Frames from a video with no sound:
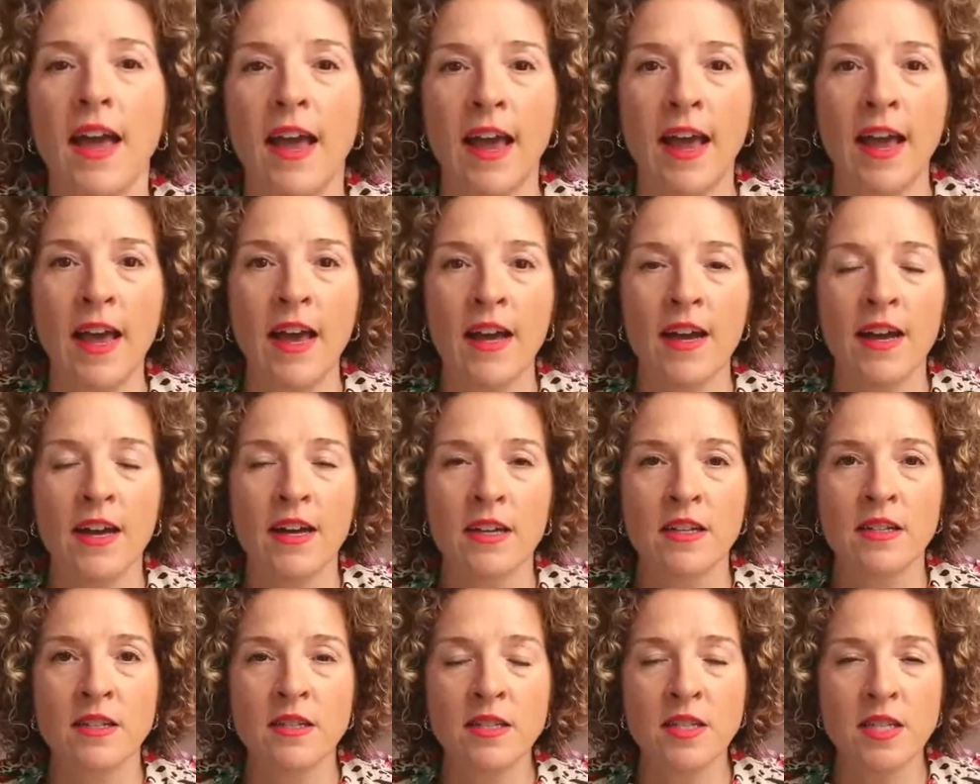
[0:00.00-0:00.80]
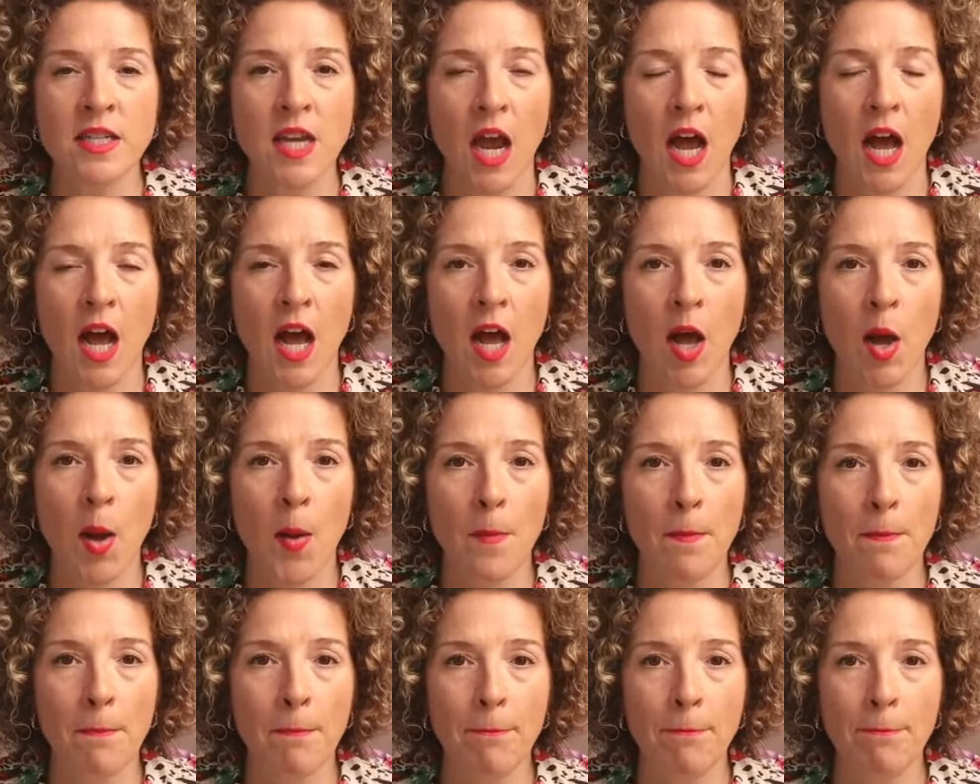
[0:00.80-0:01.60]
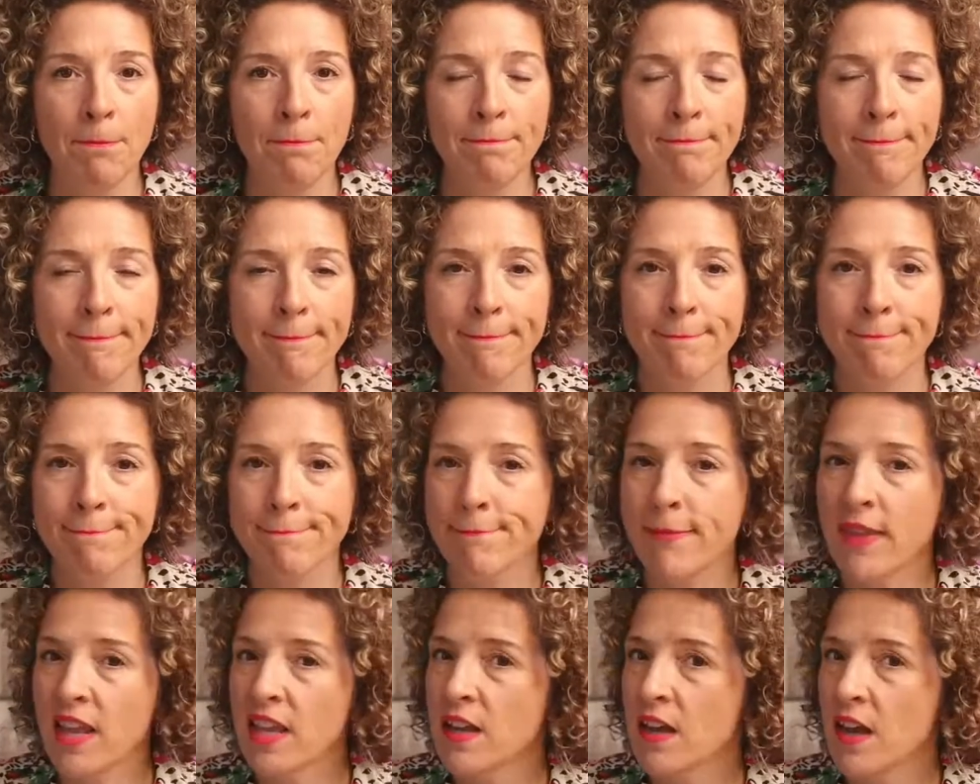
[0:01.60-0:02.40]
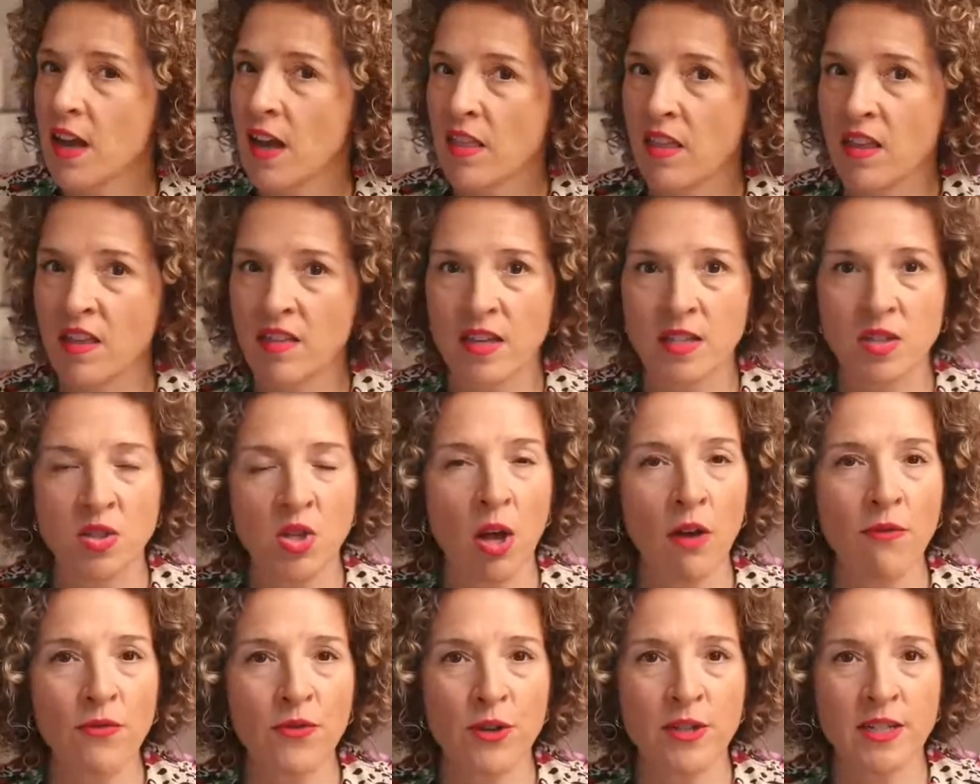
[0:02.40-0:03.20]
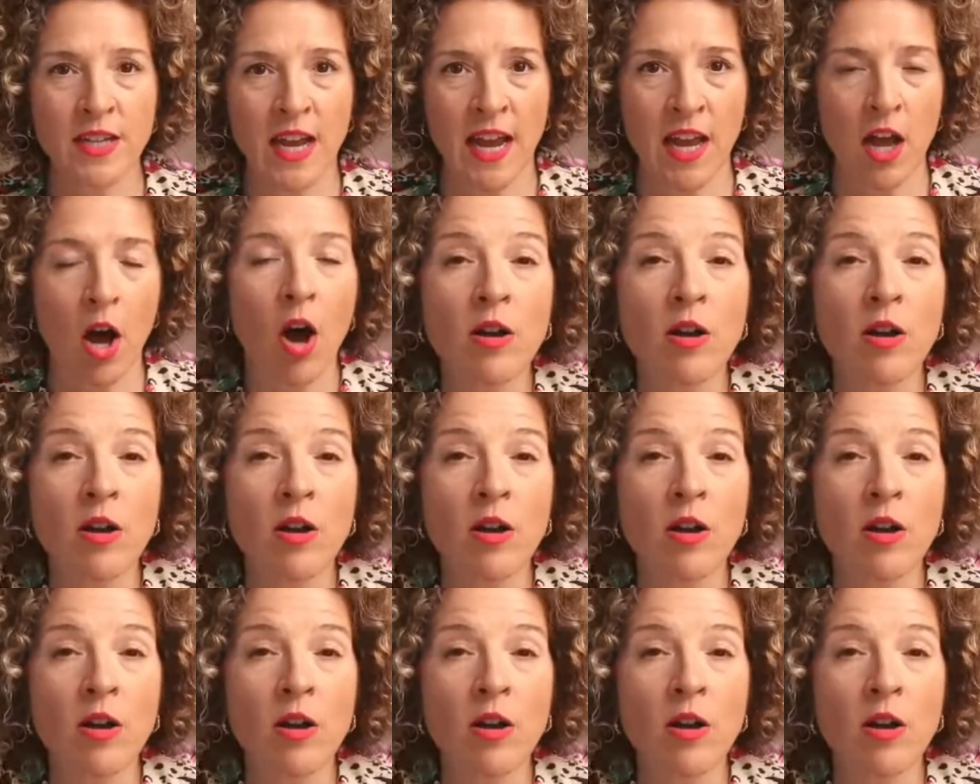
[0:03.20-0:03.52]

And um, I think that's all for a day.